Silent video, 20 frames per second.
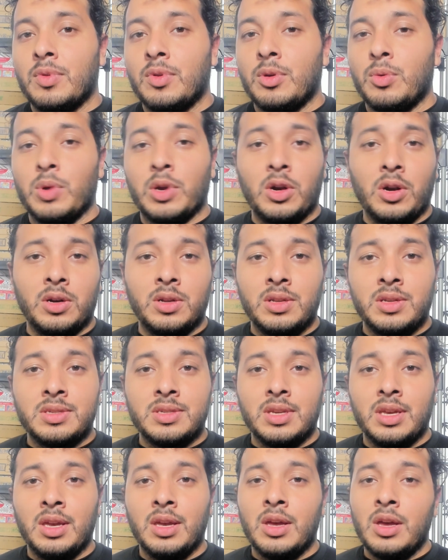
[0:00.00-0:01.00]

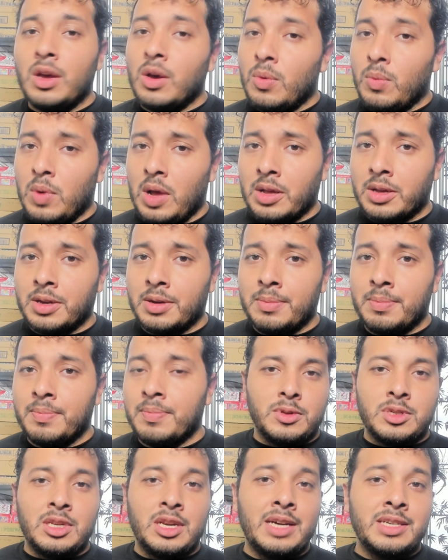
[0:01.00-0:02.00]
Regardlessly, welcome.
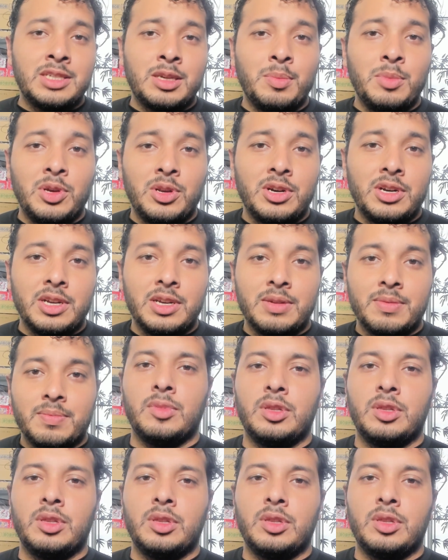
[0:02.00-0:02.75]
It's a nice community.